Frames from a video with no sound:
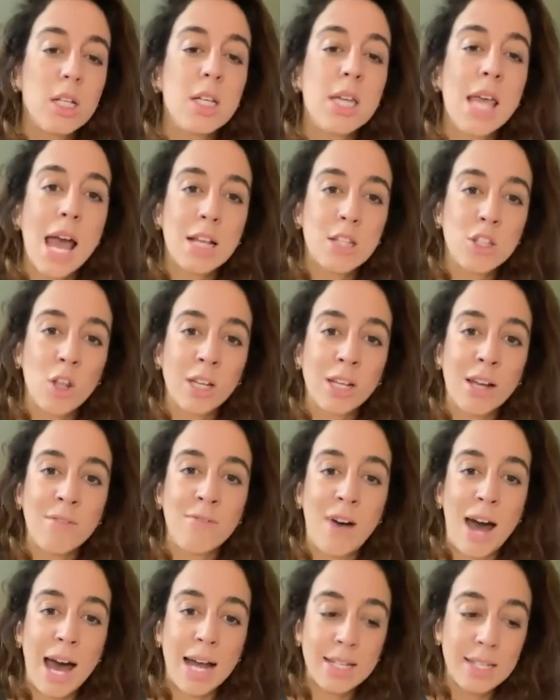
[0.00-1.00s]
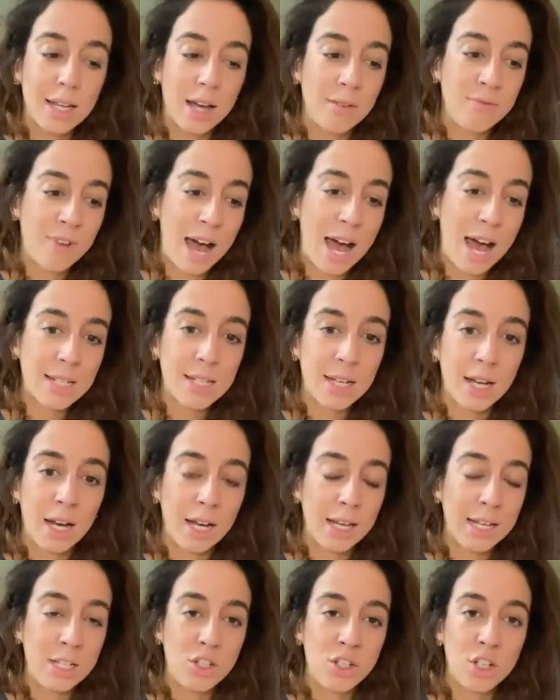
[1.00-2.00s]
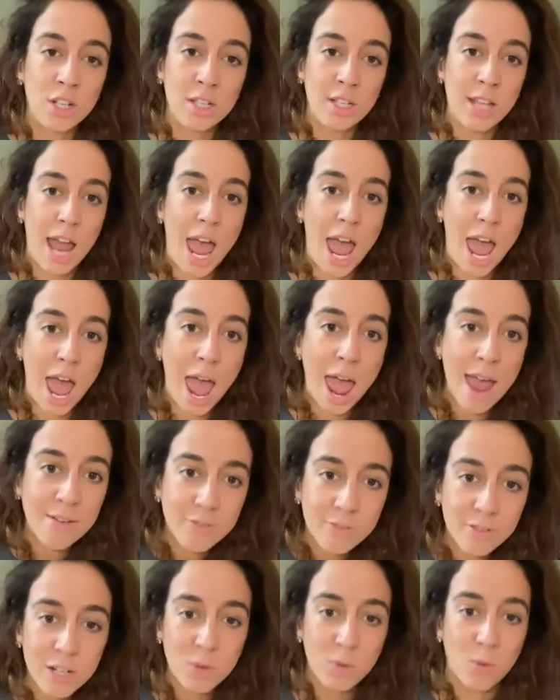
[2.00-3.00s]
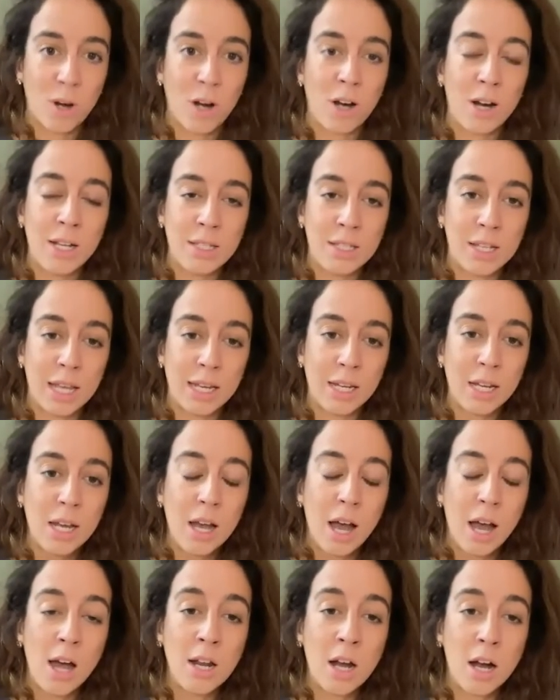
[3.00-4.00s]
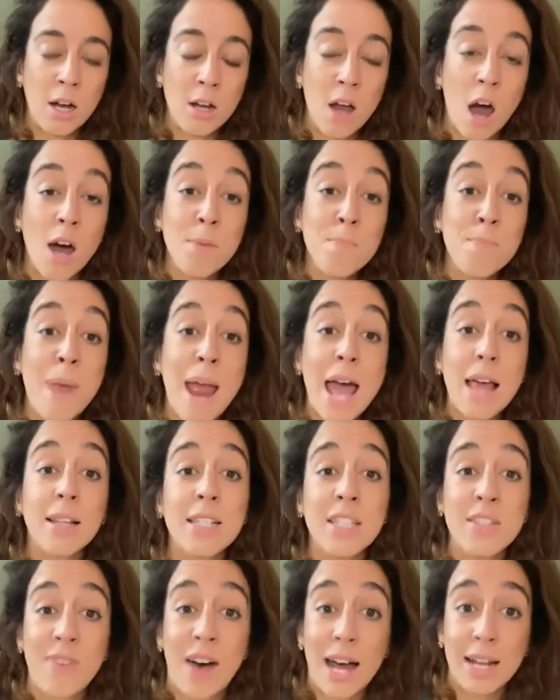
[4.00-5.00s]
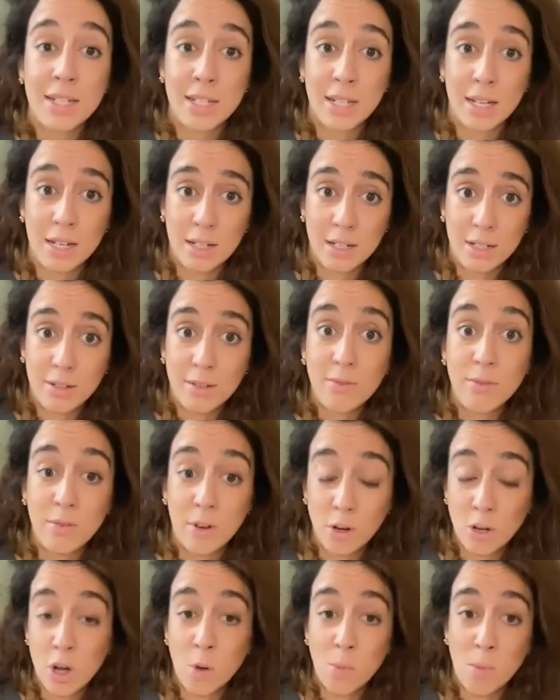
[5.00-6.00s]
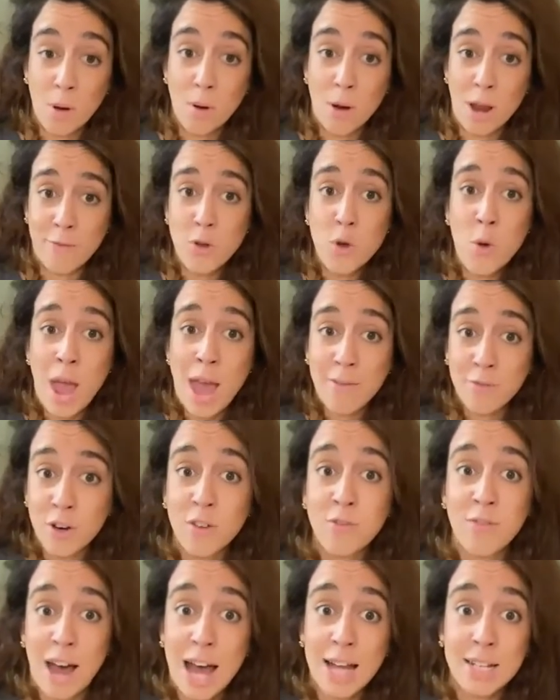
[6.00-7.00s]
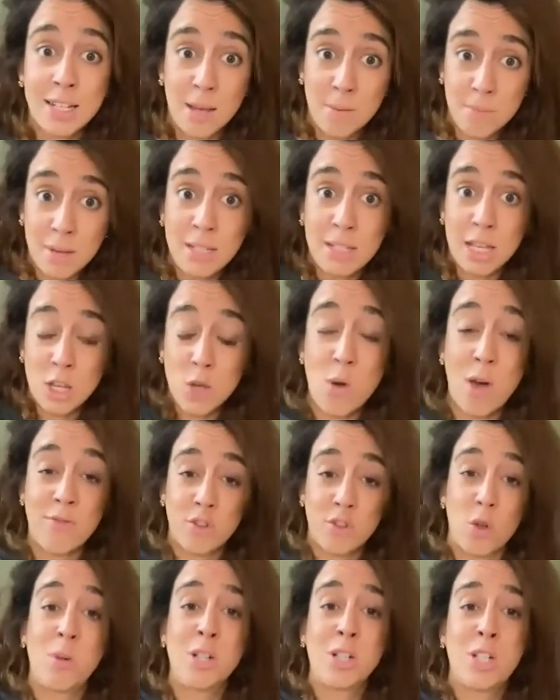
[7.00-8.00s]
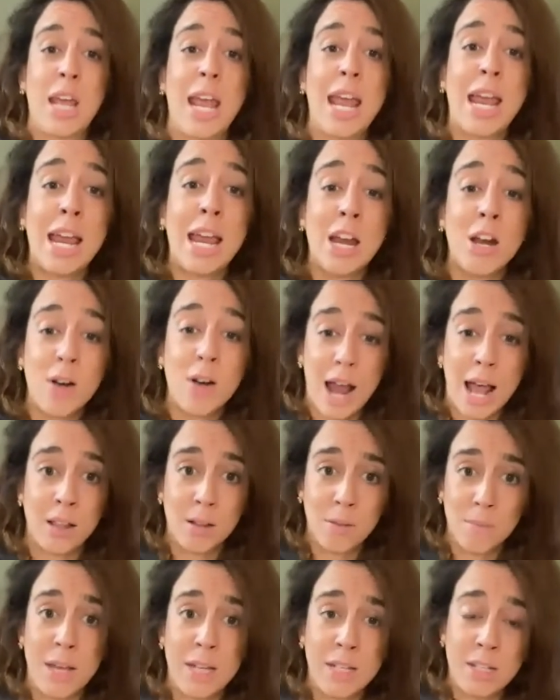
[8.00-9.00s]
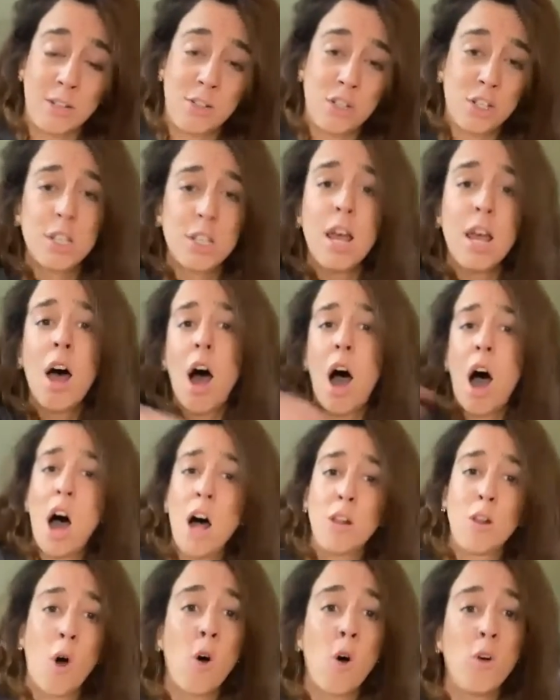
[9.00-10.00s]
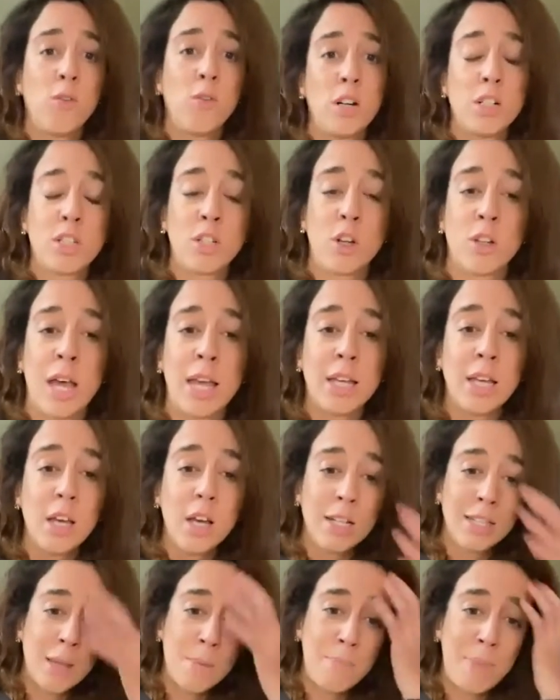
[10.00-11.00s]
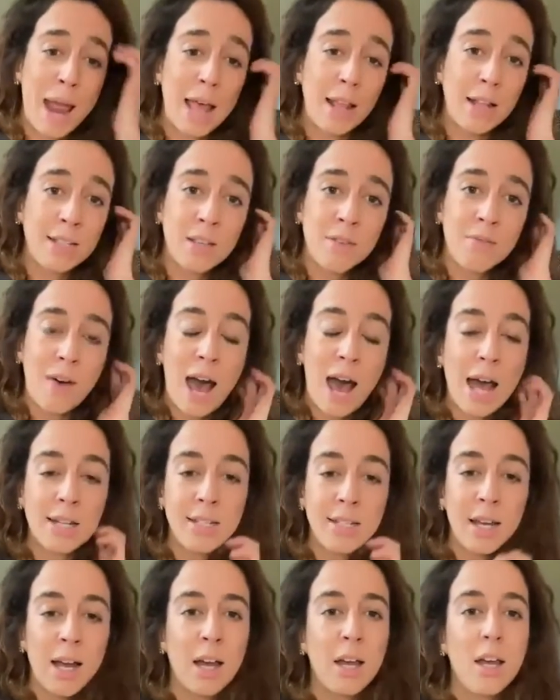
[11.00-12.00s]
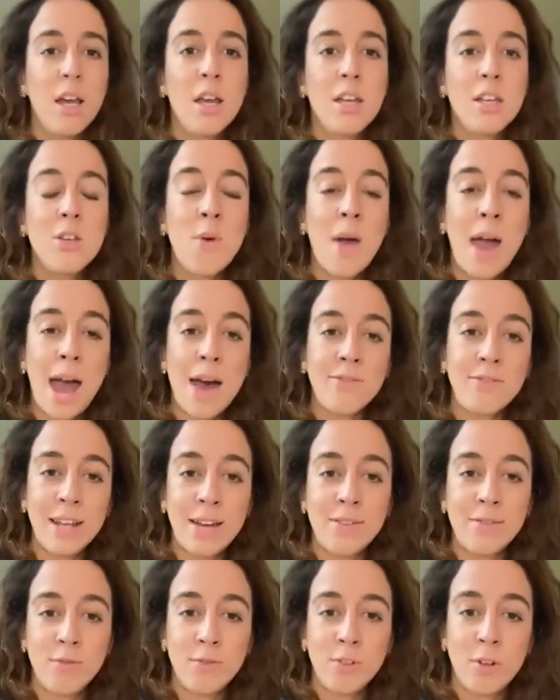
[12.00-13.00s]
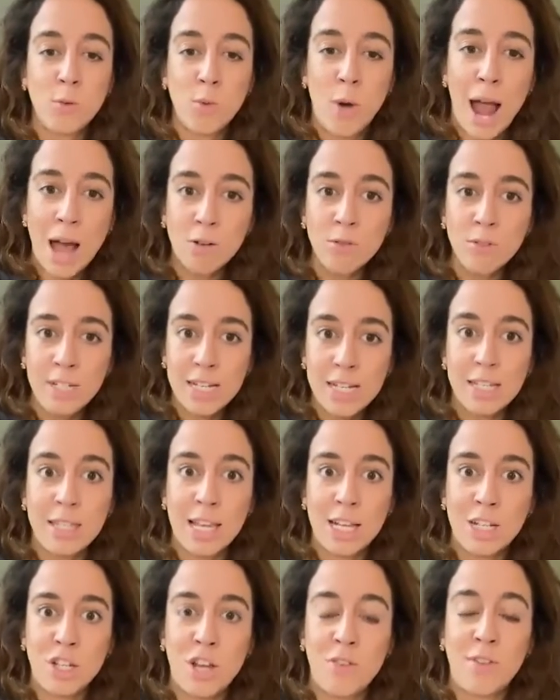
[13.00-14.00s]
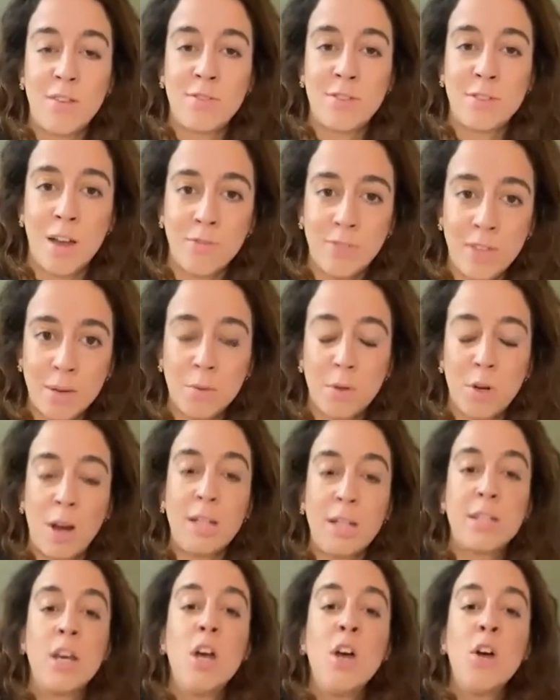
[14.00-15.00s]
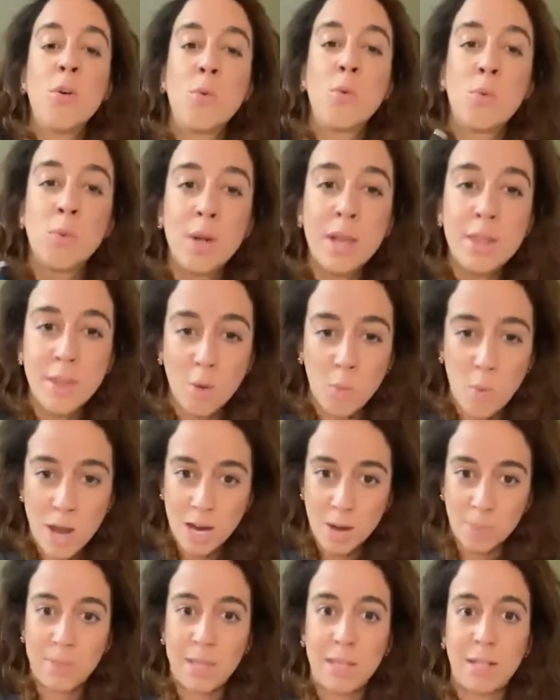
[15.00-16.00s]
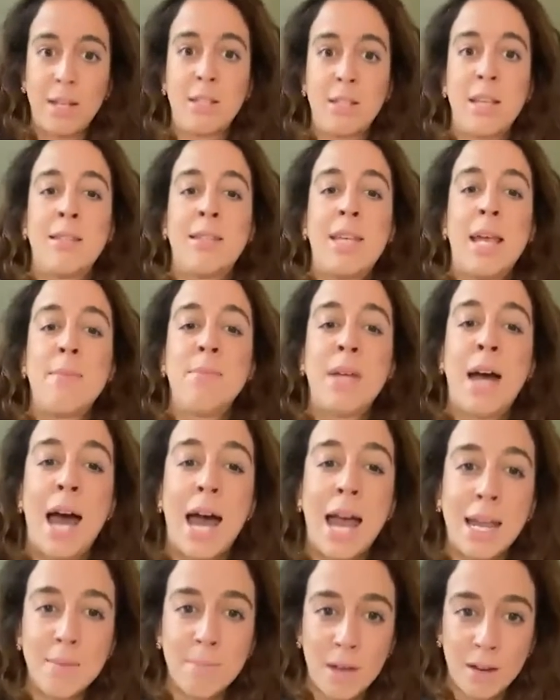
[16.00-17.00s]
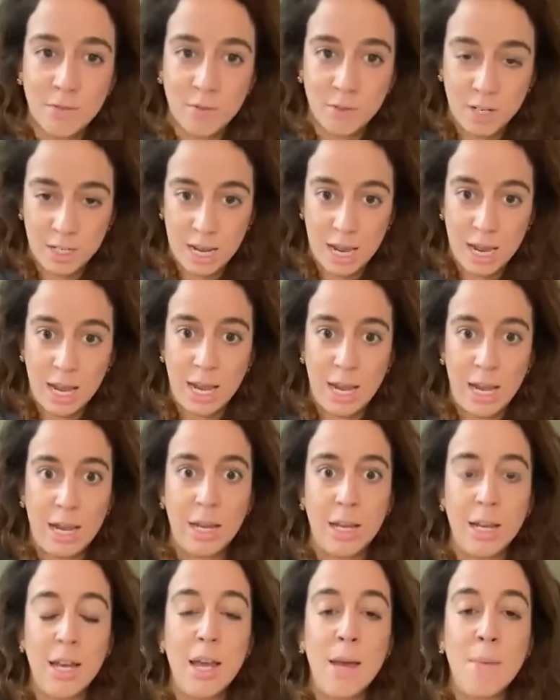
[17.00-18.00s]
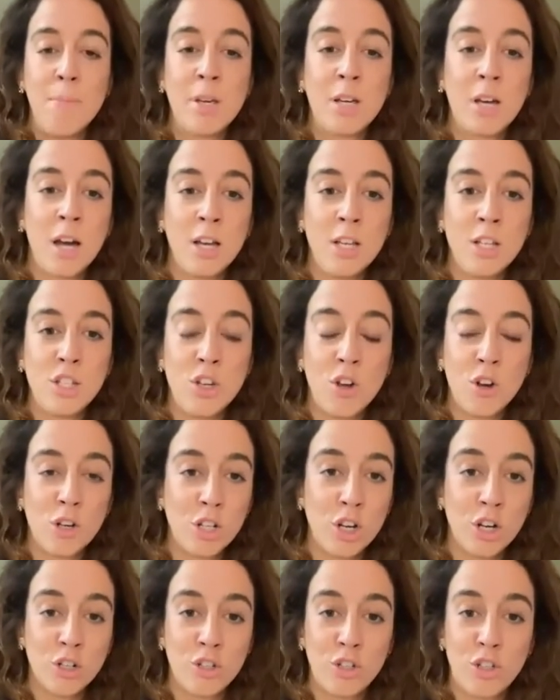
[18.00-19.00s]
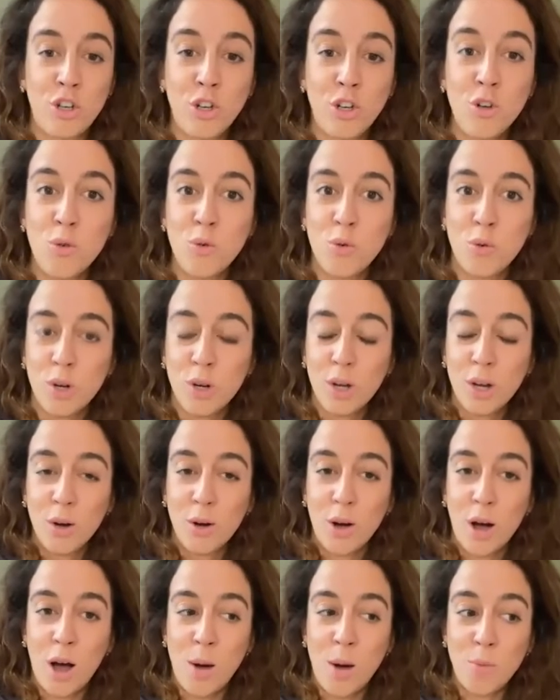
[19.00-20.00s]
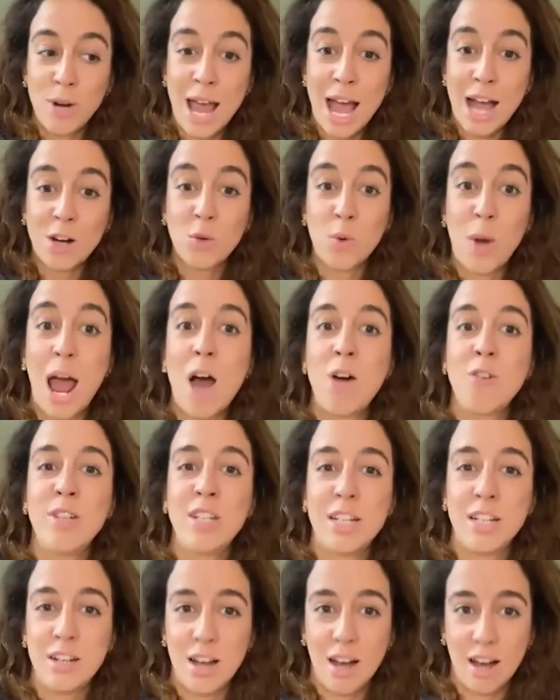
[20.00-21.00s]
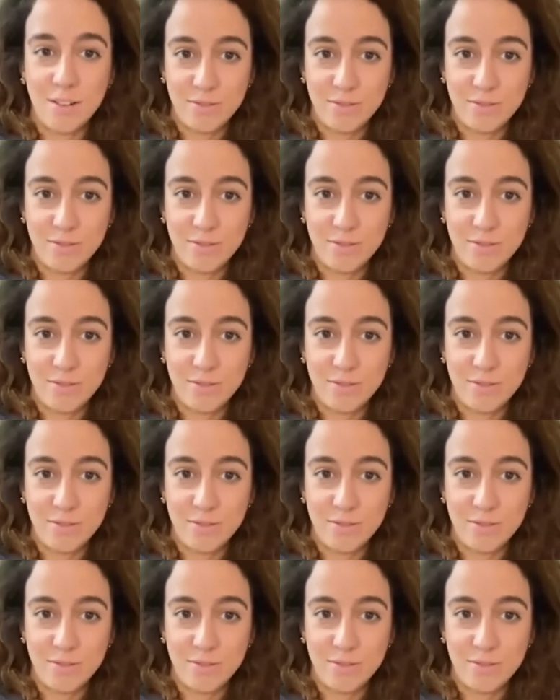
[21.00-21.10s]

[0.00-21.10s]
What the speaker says: Yeah, so like a Vata is just everywhere. It's like an unbalanced Vata. Or if you have your Vata, it means that you have so much air element. It's just all over. So like to balance a Vata, you have to have grounding things. You have to have stuff that creates rhythm. Wake up at the same time every day, because you're too. We're not grounded enough.